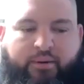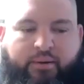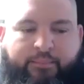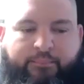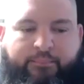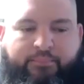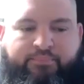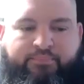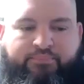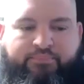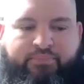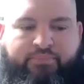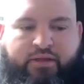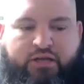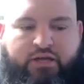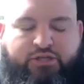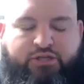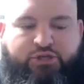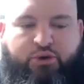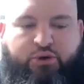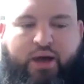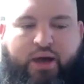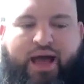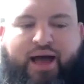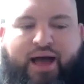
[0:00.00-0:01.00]
Um,
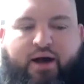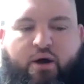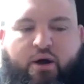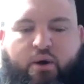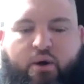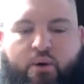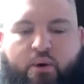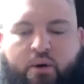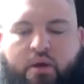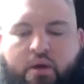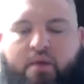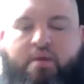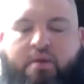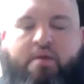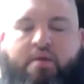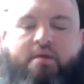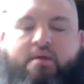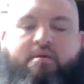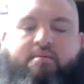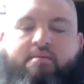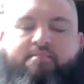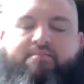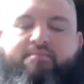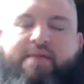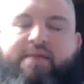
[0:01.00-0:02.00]
so how
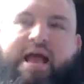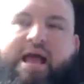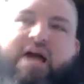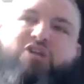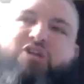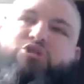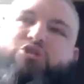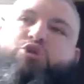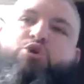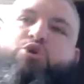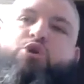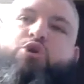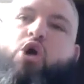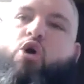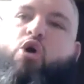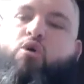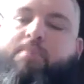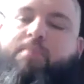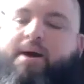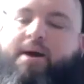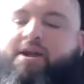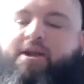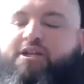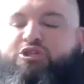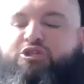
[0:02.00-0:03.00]
do you go
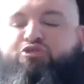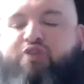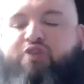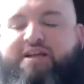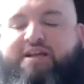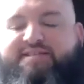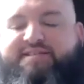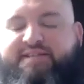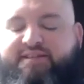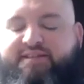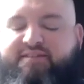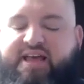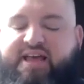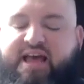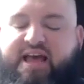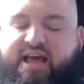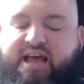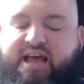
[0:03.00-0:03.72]
about addressing